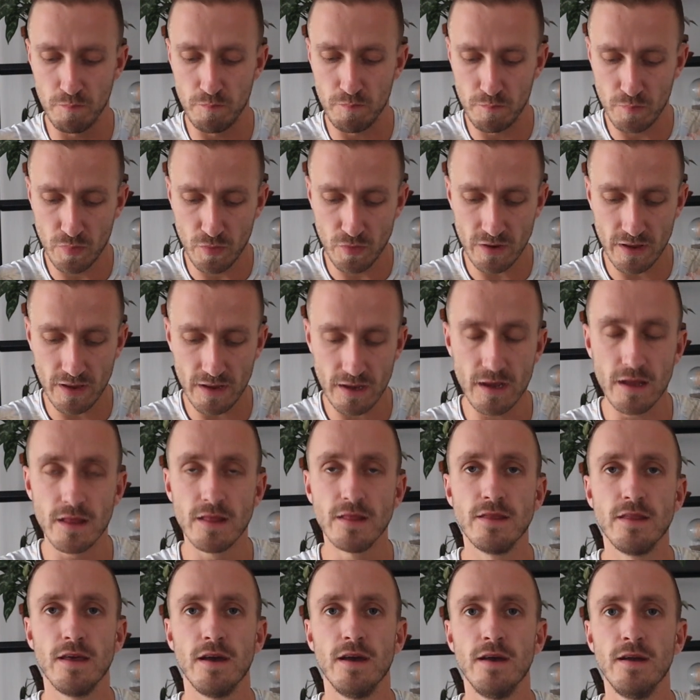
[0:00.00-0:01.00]
putting
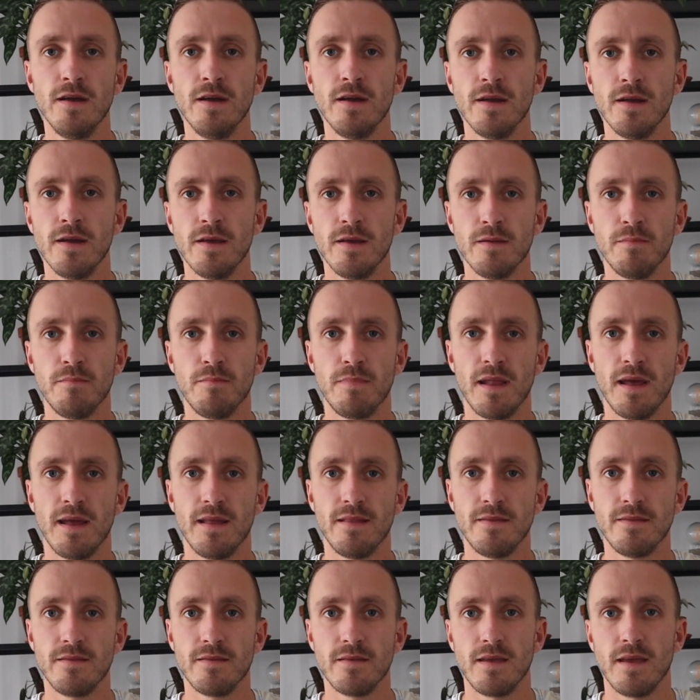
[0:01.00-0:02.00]
the
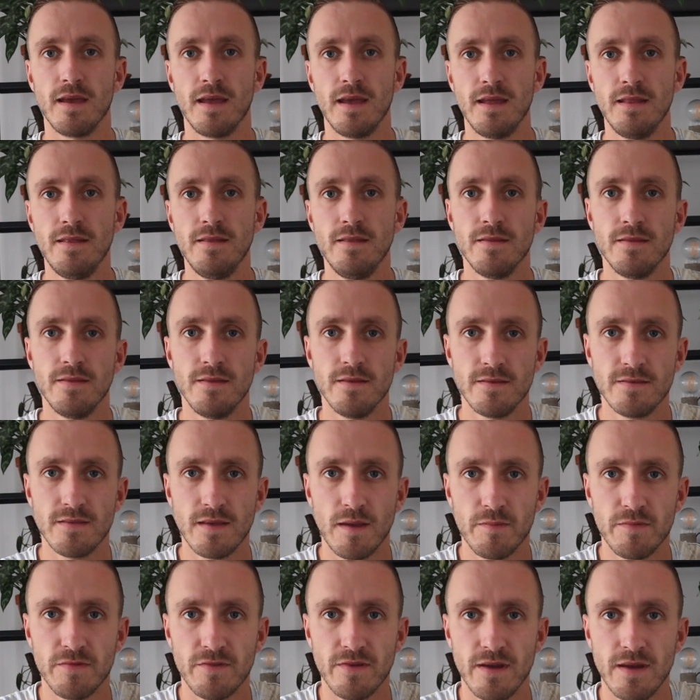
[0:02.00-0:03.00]
plant in the
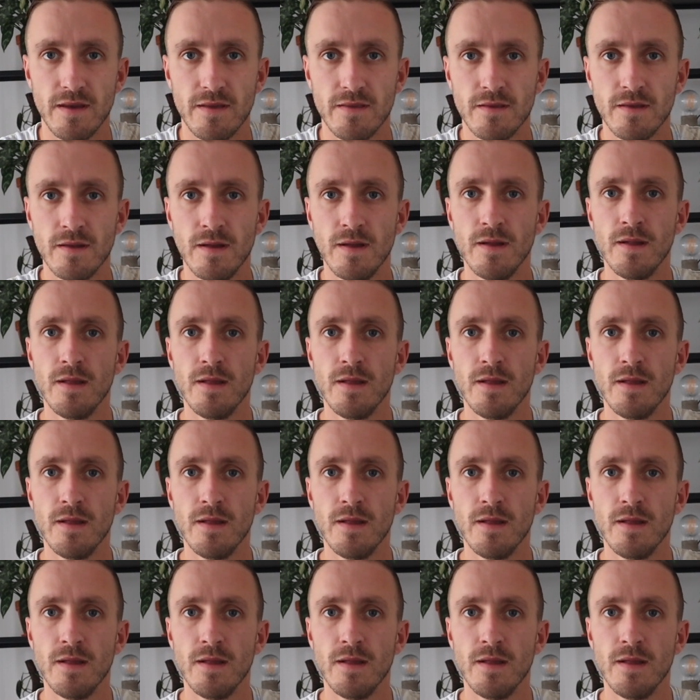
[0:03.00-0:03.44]
substrate.